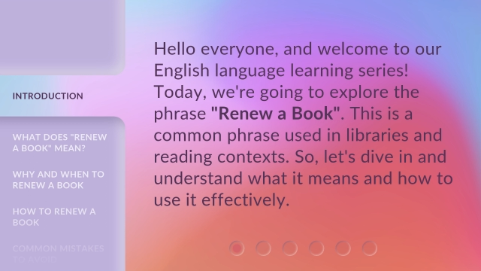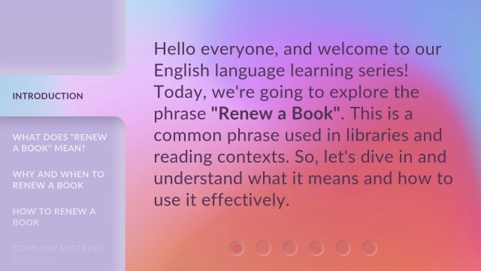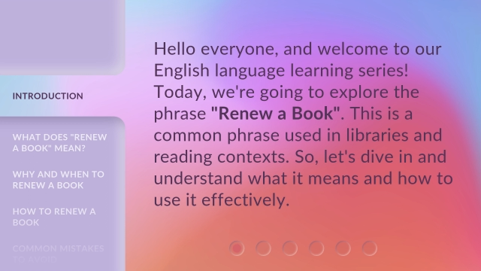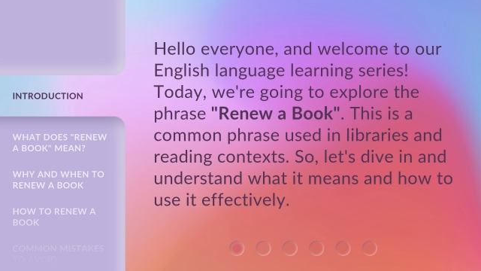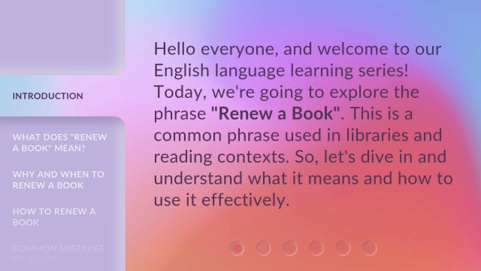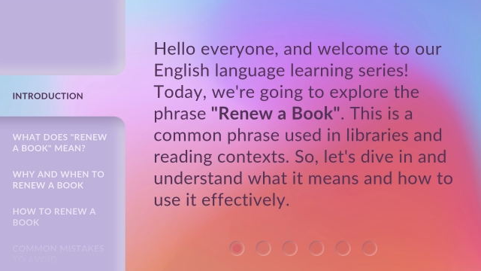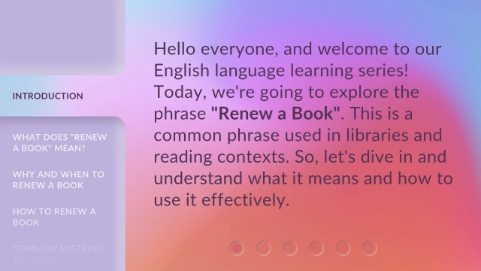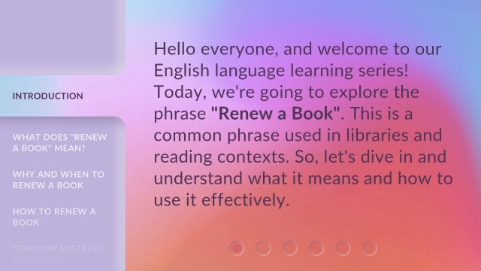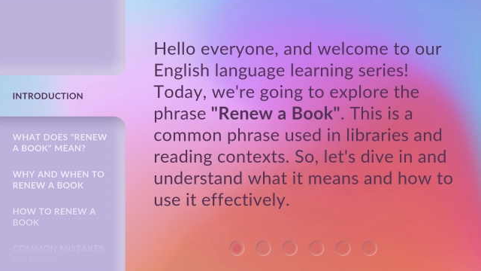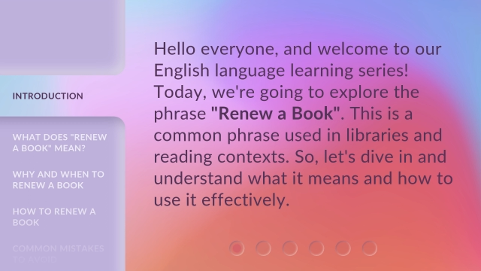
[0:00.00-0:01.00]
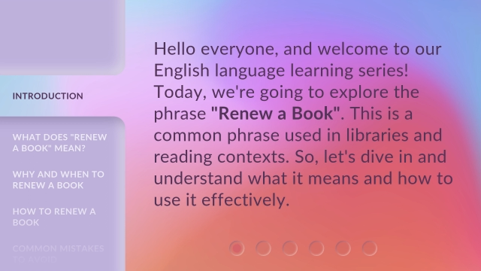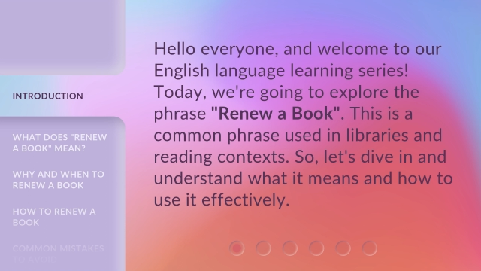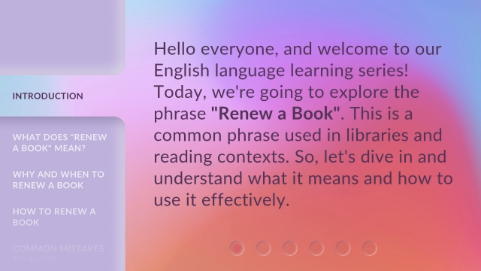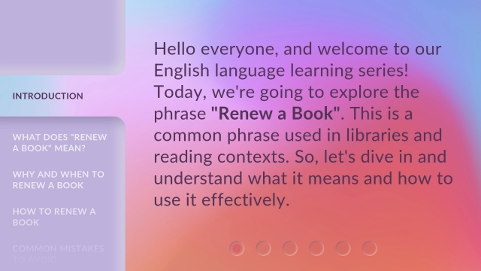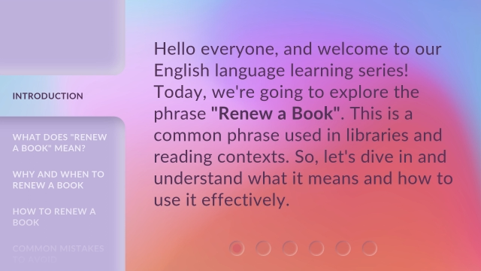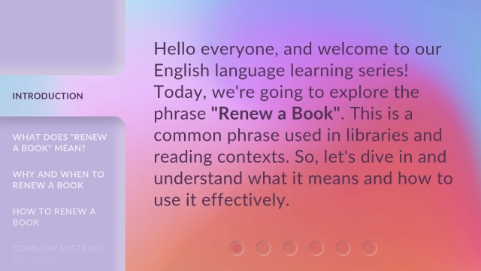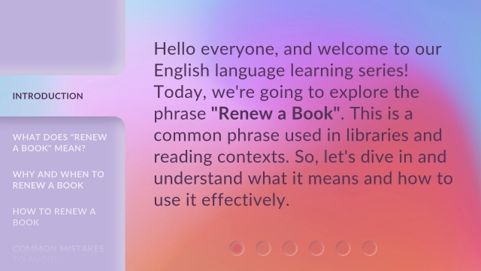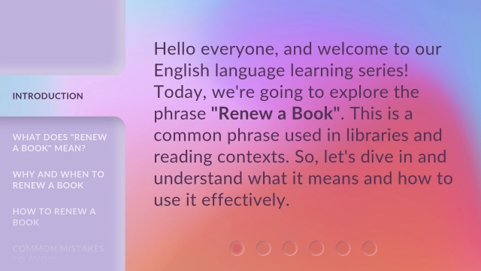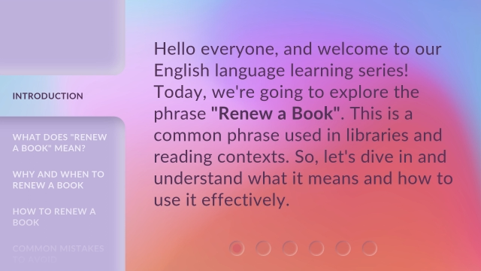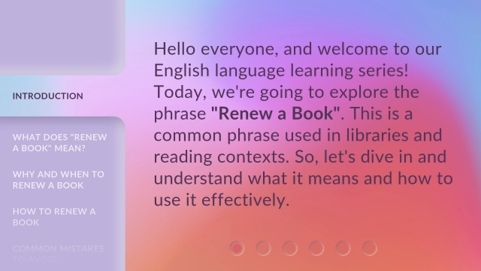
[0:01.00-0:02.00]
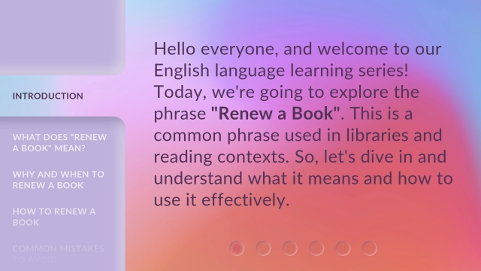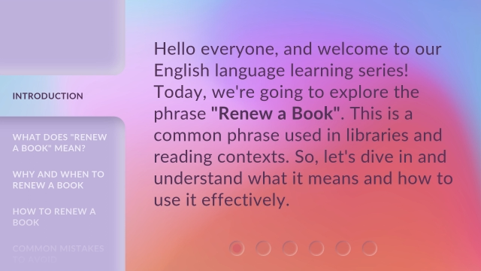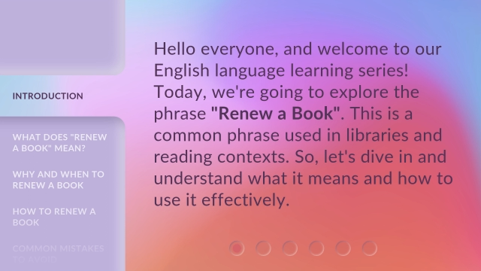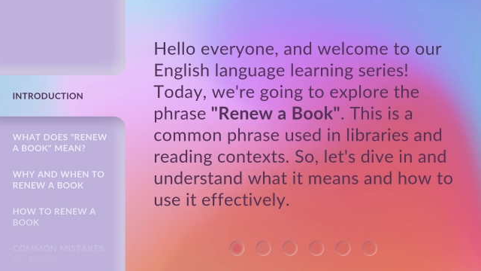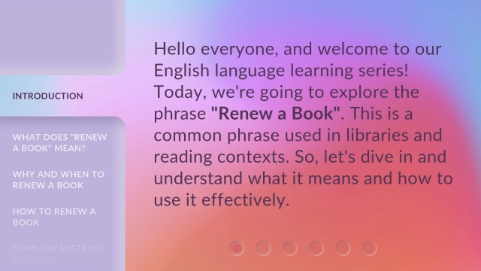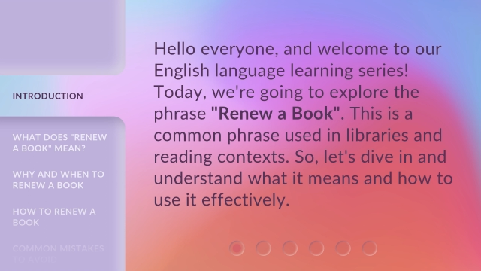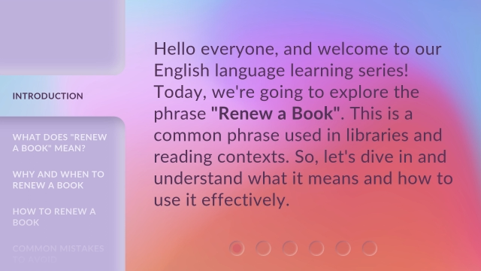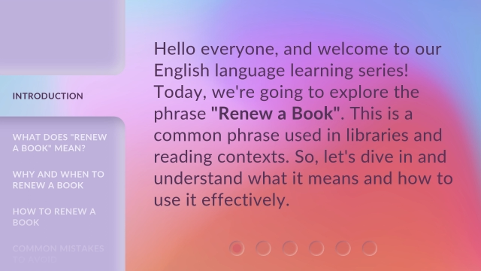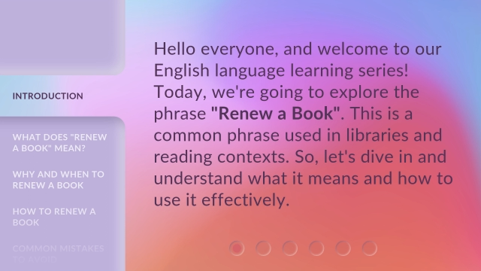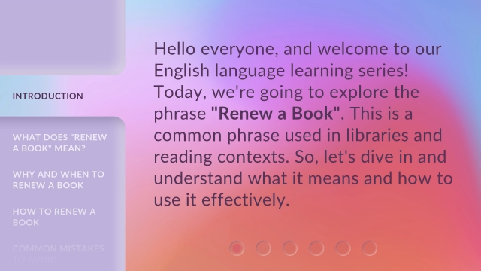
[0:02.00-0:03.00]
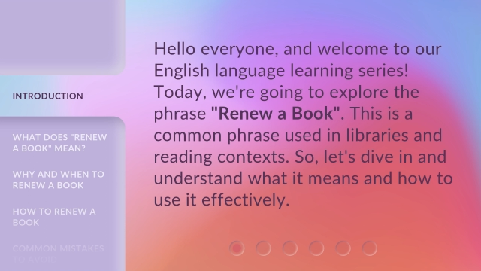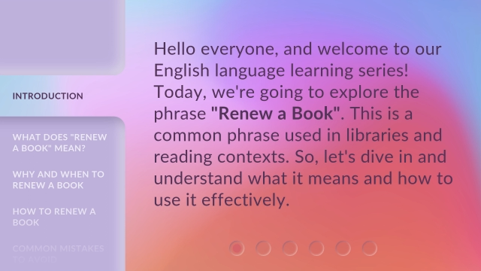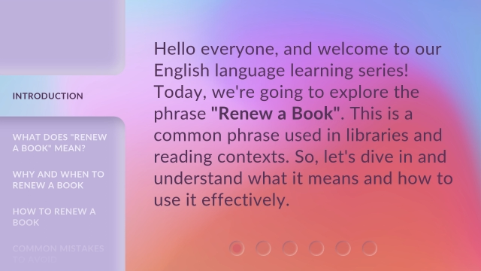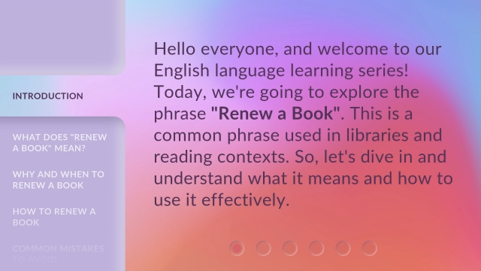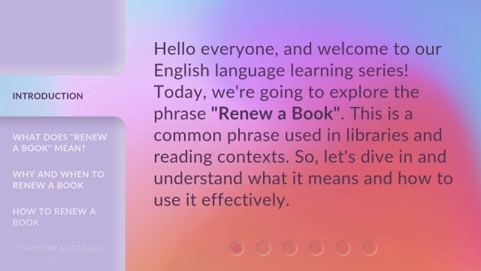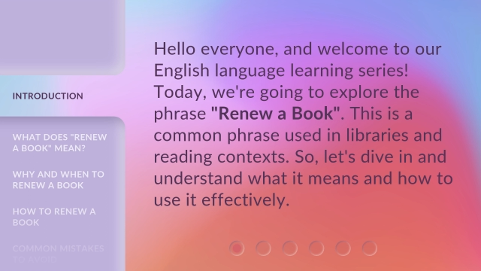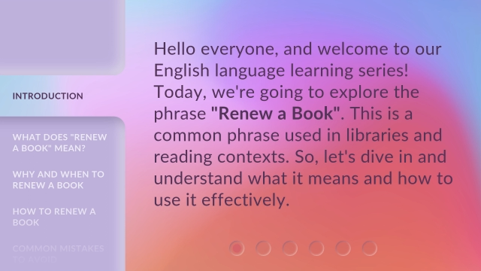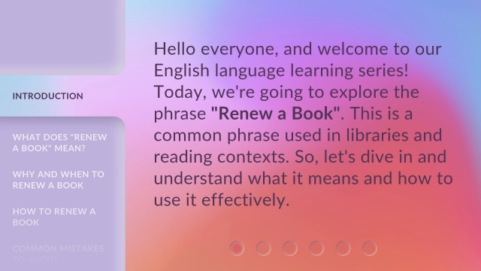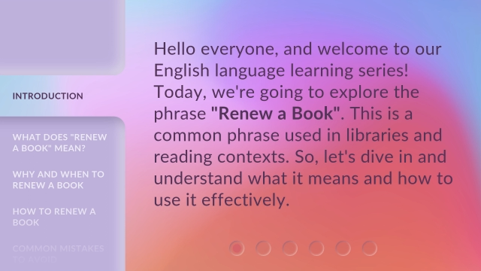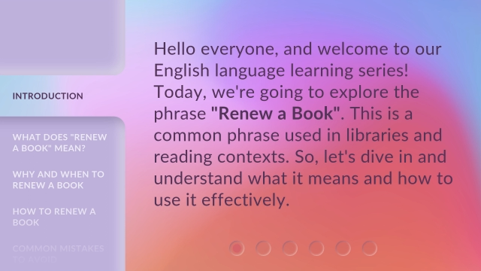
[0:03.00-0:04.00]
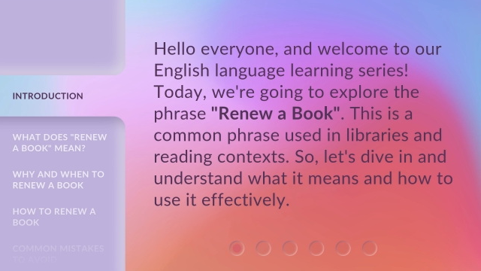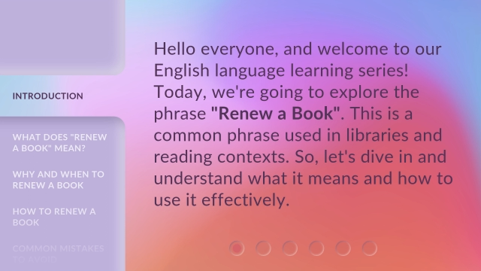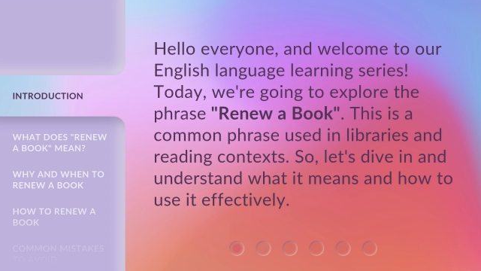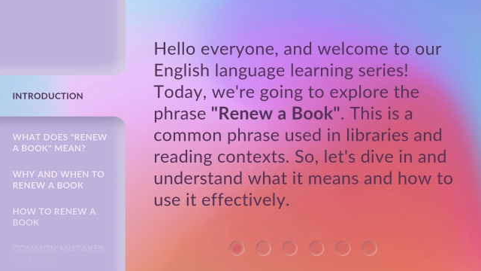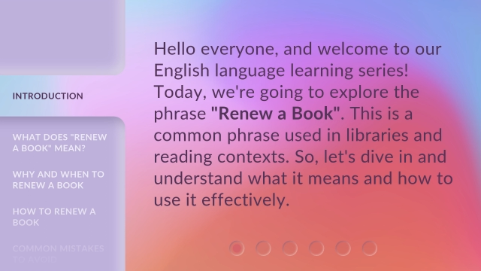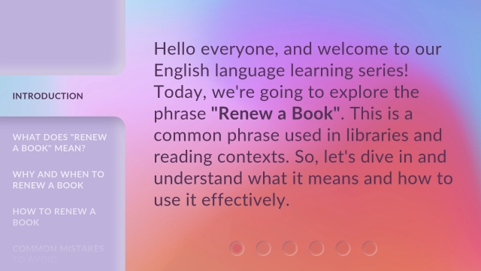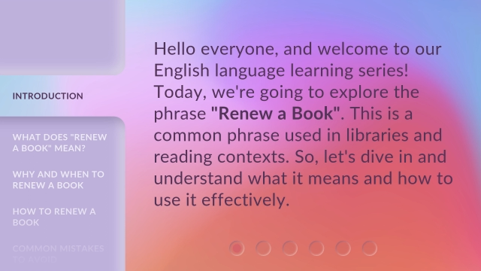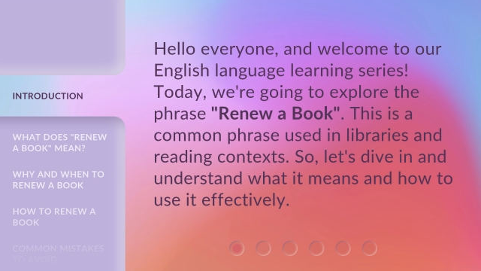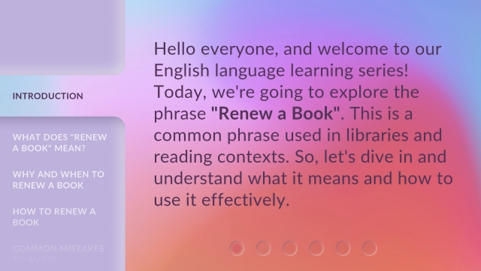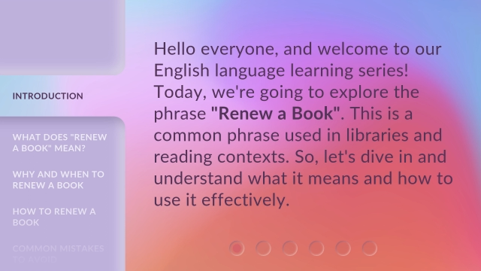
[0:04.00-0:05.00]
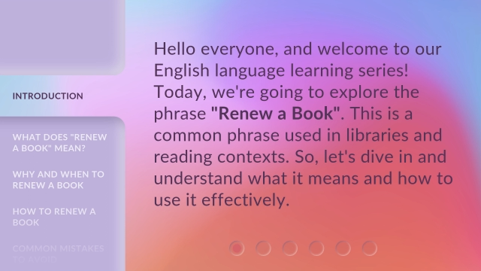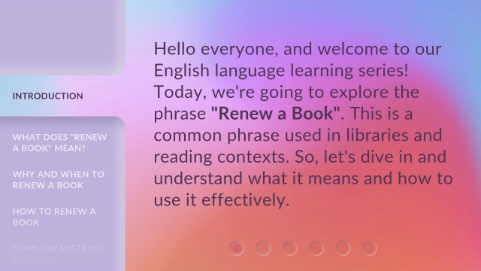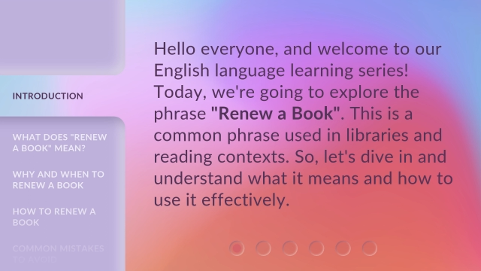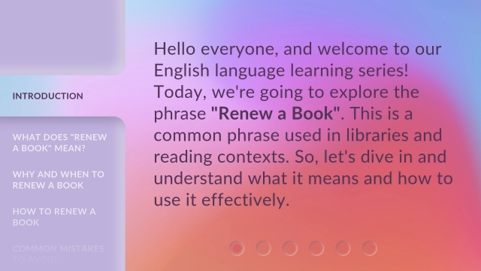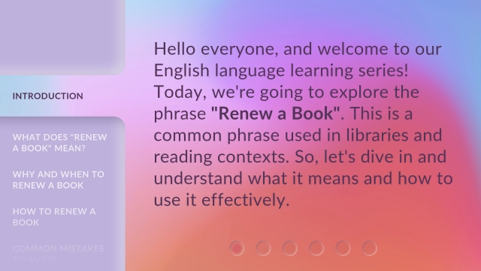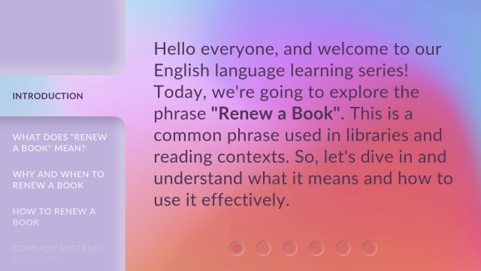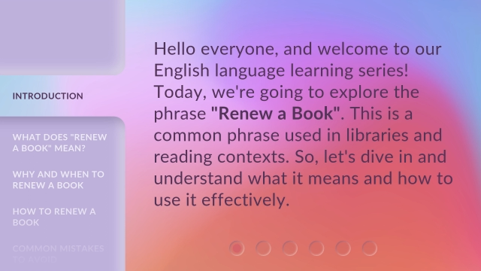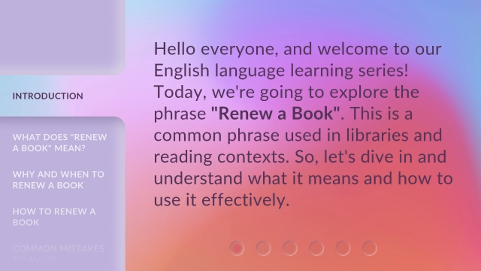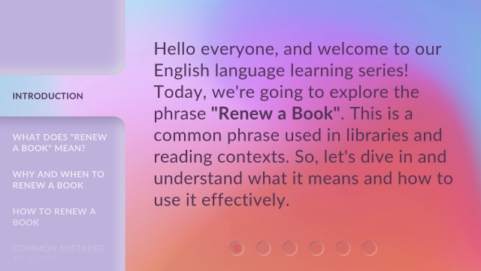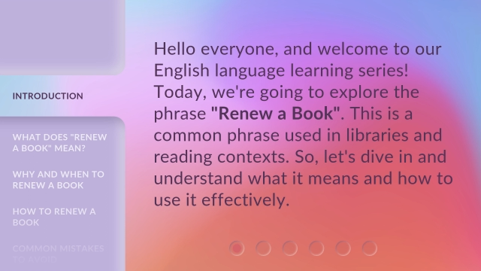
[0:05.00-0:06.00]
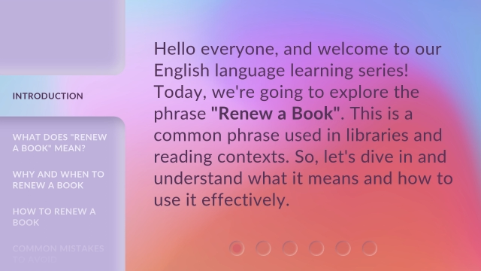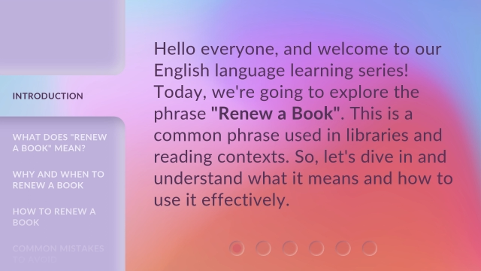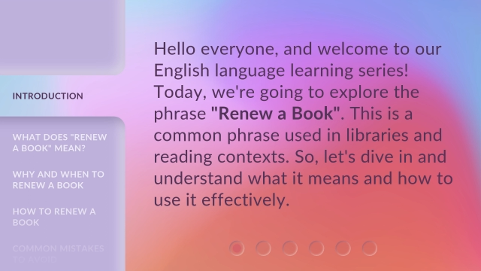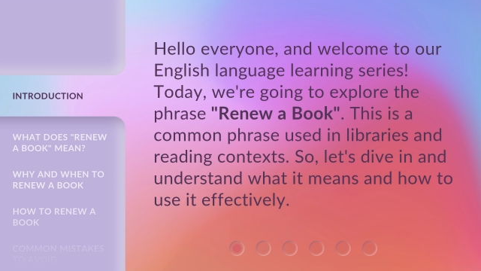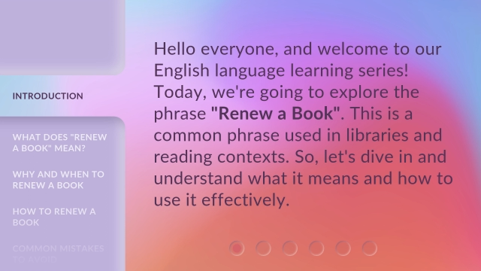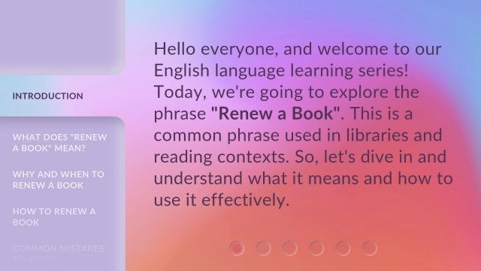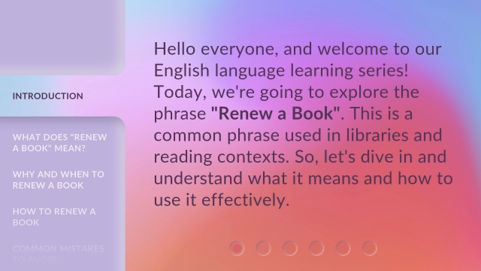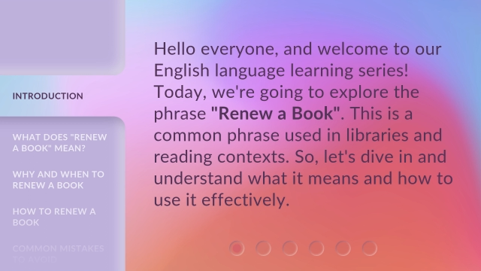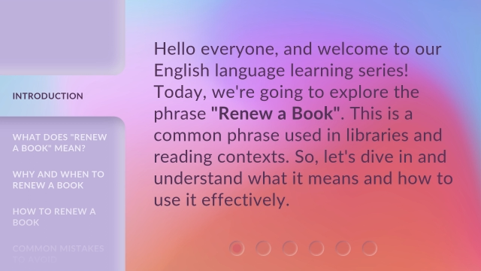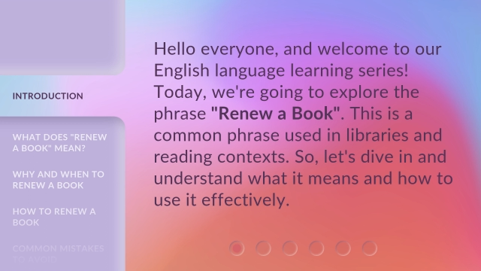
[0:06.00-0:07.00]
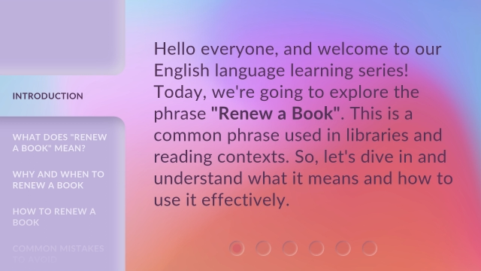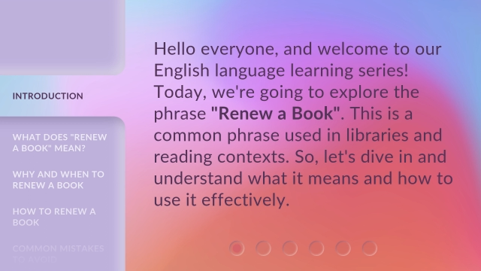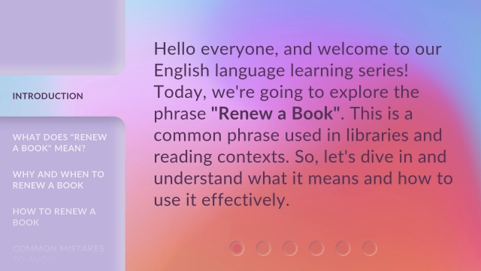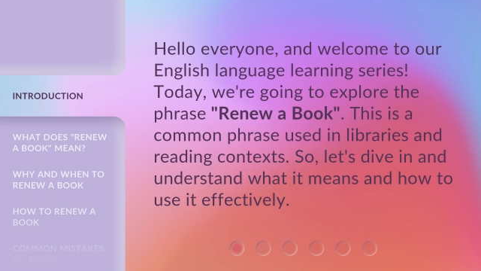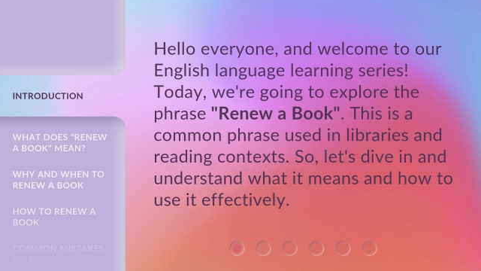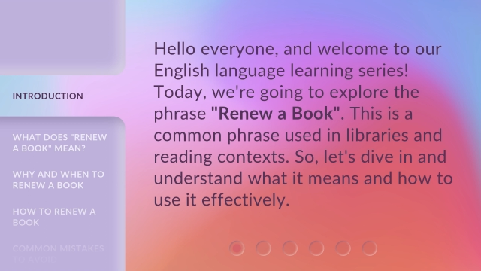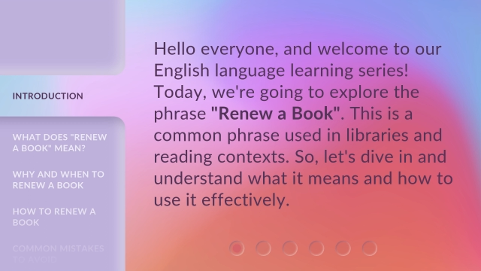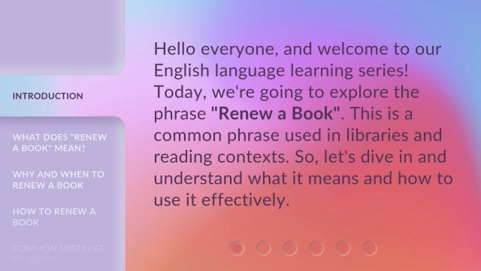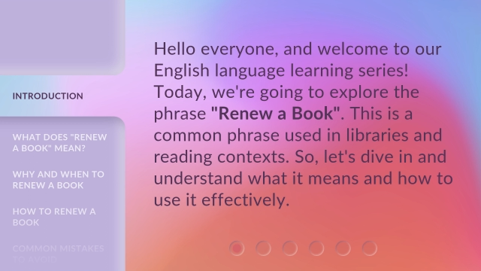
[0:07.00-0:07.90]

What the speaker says: [unreadable: no face in view]